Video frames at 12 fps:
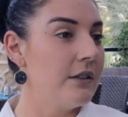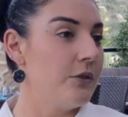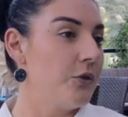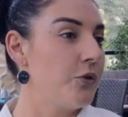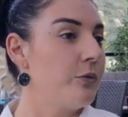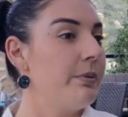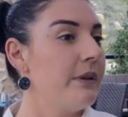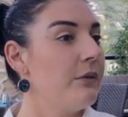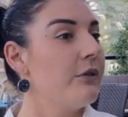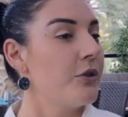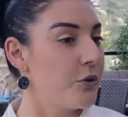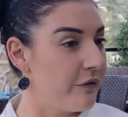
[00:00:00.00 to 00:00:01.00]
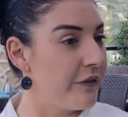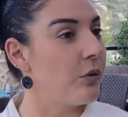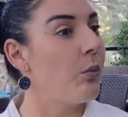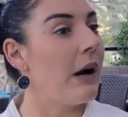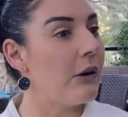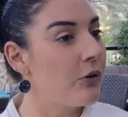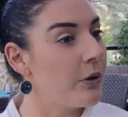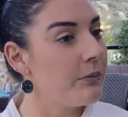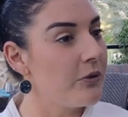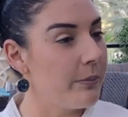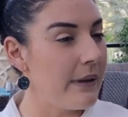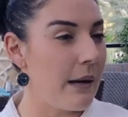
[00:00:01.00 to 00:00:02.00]
you should be you should feel
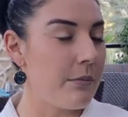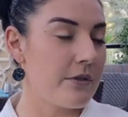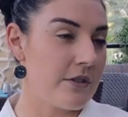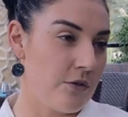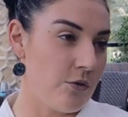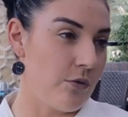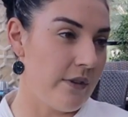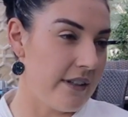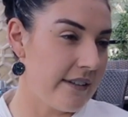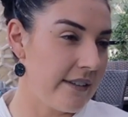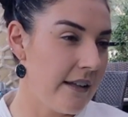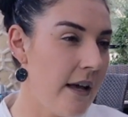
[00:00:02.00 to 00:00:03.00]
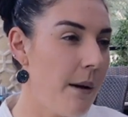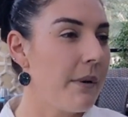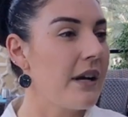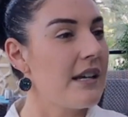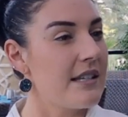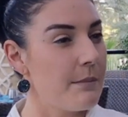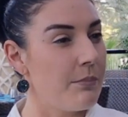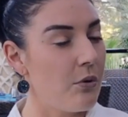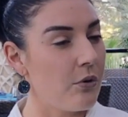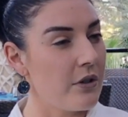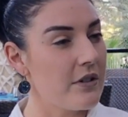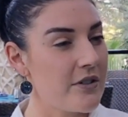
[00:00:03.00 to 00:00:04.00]
welcome to be able to do this but it's
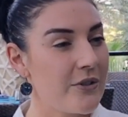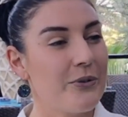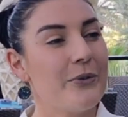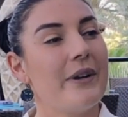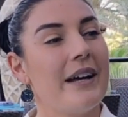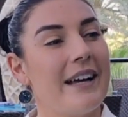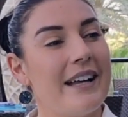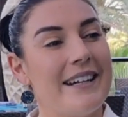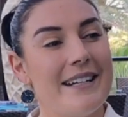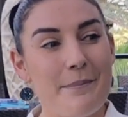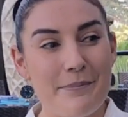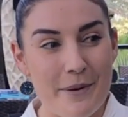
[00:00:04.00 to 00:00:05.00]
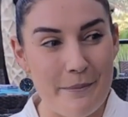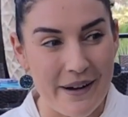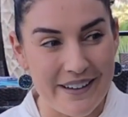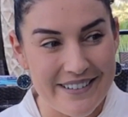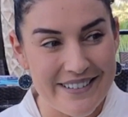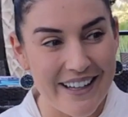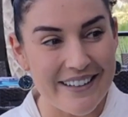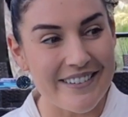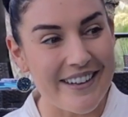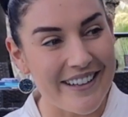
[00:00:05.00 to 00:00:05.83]
important to uh, nip the bud as yeah.